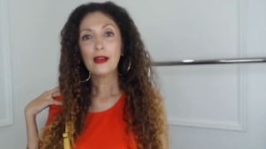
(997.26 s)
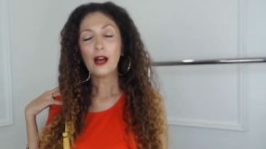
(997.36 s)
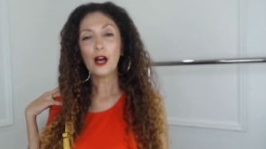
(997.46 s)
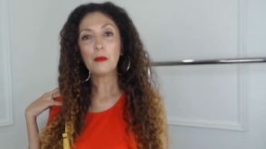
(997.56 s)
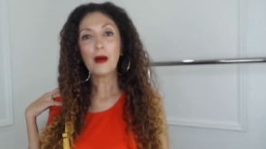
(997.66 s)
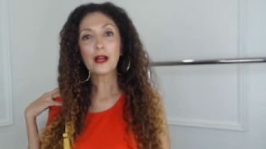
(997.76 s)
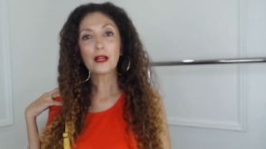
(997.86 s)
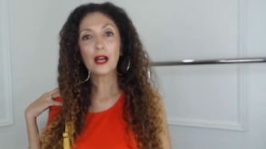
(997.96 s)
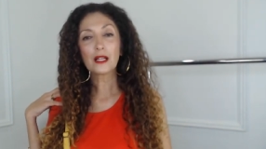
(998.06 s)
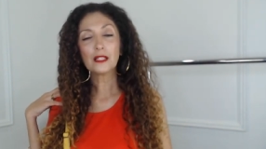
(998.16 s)
um, a,
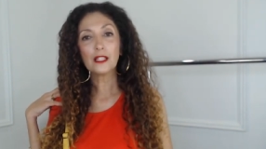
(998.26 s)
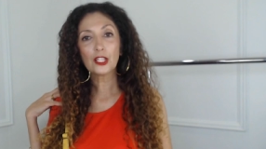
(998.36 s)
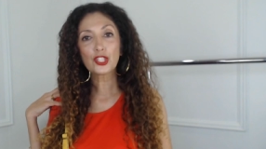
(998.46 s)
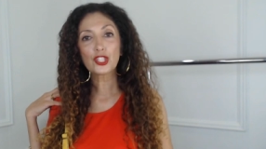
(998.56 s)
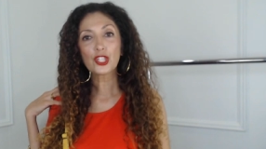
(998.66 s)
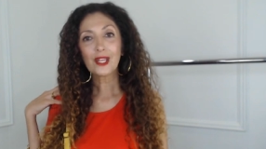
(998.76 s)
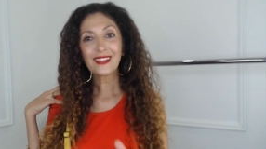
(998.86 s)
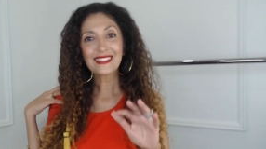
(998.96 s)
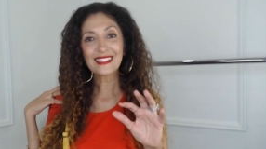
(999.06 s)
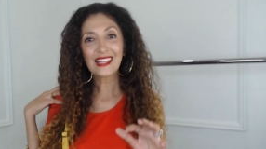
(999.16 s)
a clutch
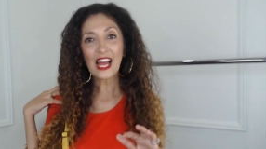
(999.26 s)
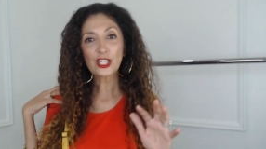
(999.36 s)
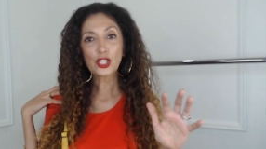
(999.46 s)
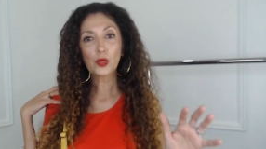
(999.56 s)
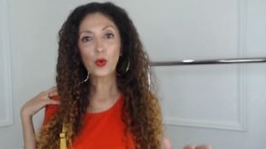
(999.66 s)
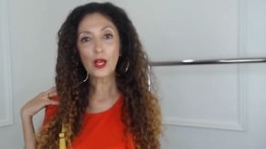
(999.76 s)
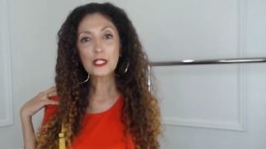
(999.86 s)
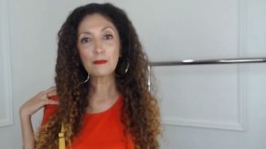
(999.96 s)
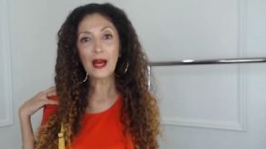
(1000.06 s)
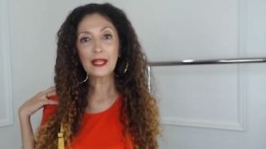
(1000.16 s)
slash
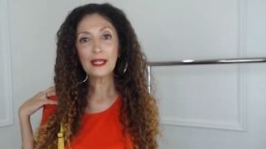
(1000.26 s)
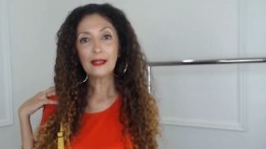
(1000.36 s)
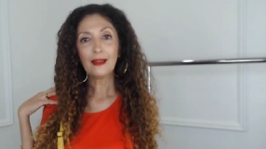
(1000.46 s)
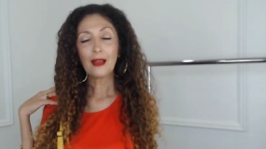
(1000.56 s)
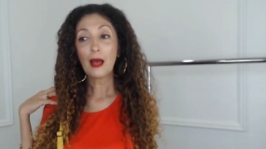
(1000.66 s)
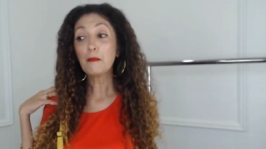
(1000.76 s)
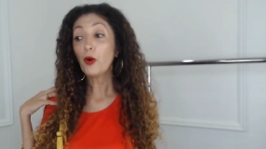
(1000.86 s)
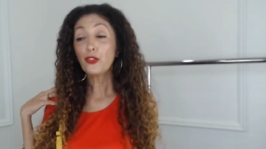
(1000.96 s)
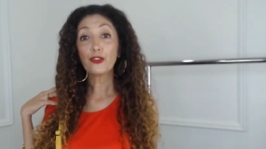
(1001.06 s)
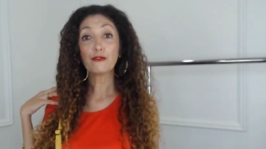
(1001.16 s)
crossbody and
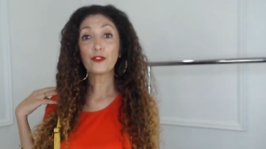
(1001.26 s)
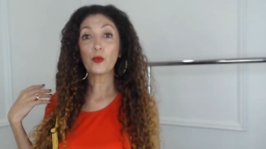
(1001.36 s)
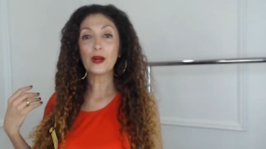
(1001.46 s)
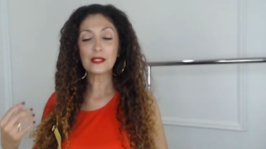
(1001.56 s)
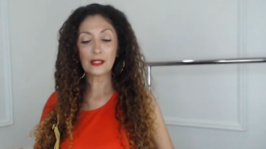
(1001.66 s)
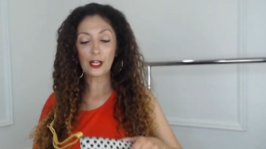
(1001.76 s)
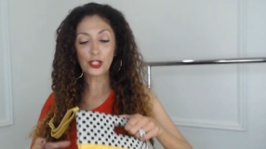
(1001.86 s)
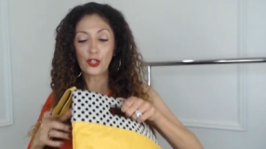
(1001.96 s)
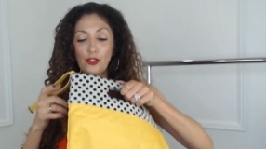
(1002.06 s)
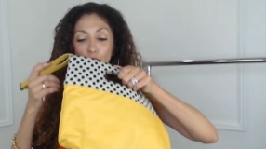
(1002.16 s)
both of the ones that I showed